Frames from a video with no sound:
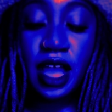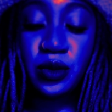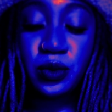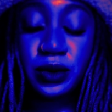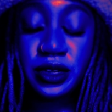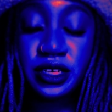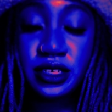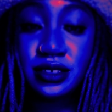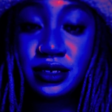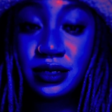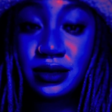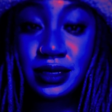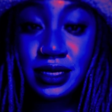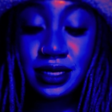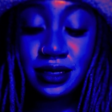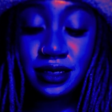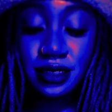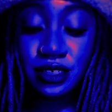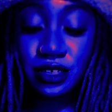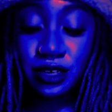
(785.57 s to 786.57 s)
I wouldn't do
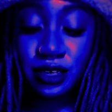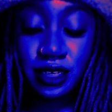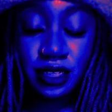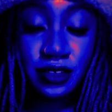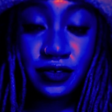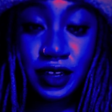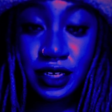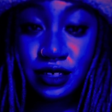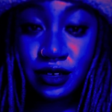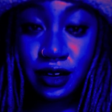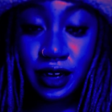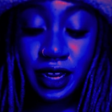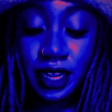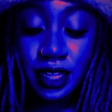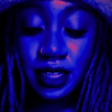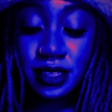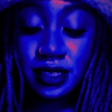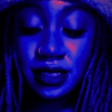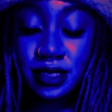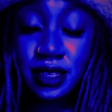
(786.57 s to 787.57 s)
it during the
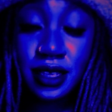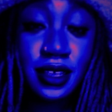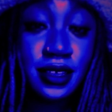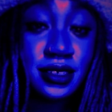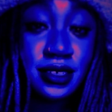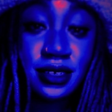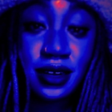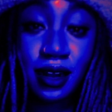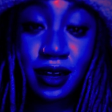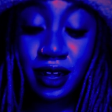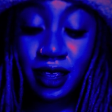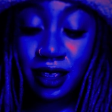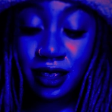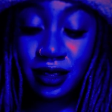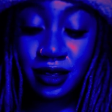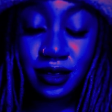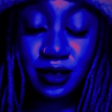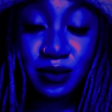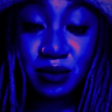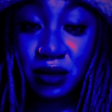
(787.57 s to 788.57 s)
retrogrades
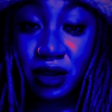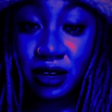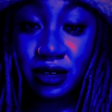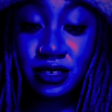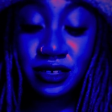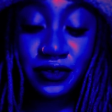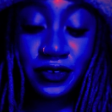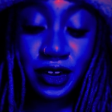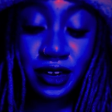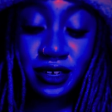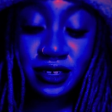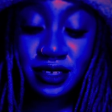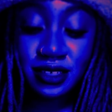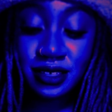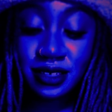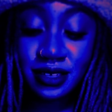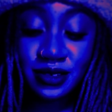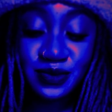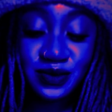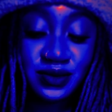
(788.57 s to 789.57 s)
starting March
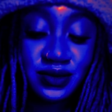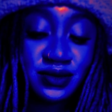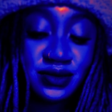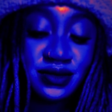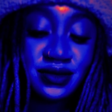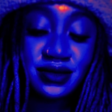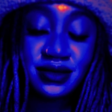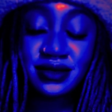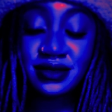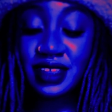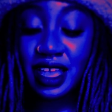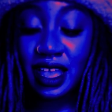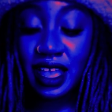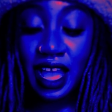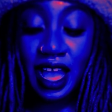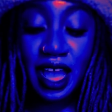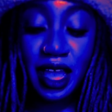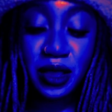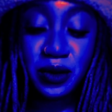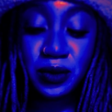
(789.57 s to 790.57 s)
1st.
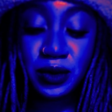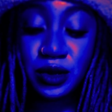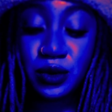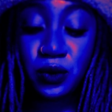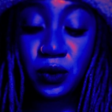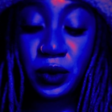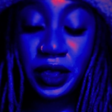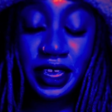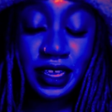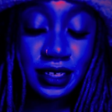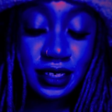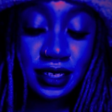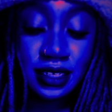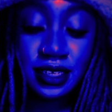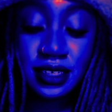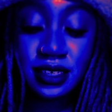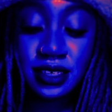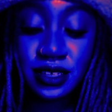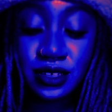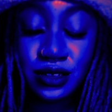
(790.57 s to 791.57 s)
I would wait
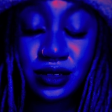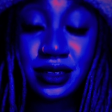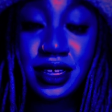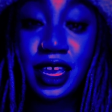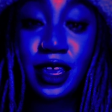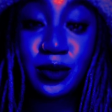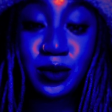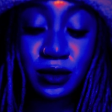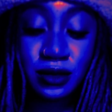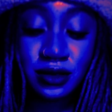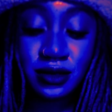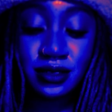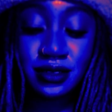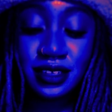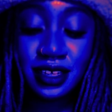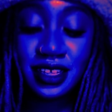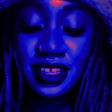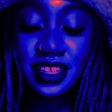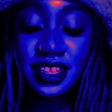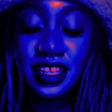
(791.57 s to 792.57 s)
until April
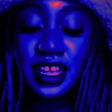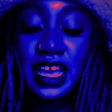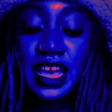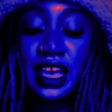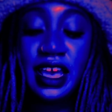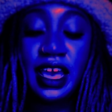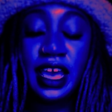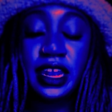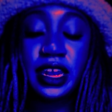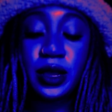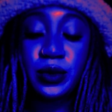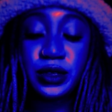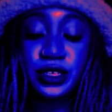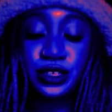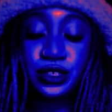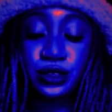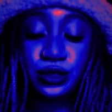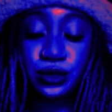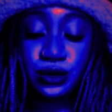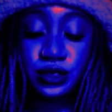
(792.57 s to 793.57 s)
and I would
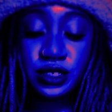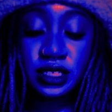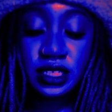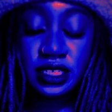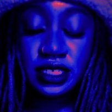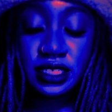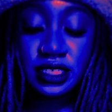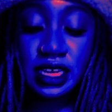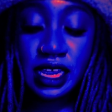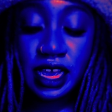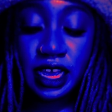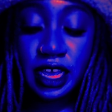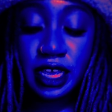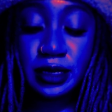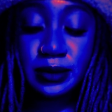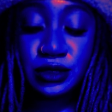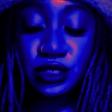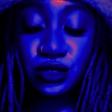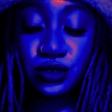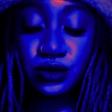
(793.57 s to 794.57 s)
use this
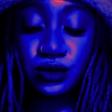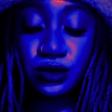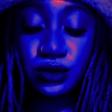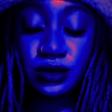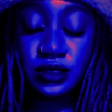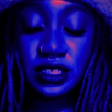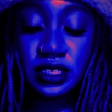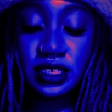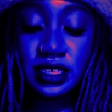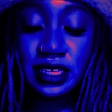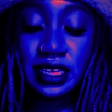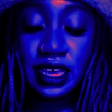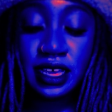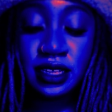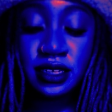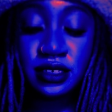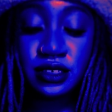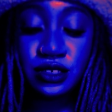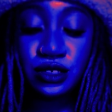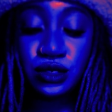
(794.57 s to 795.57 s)
time to get
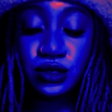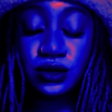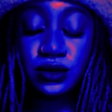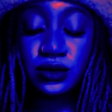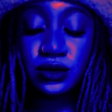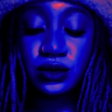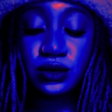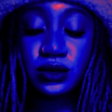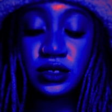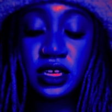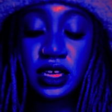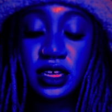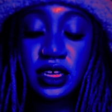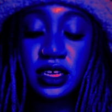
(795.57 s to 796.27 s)
into,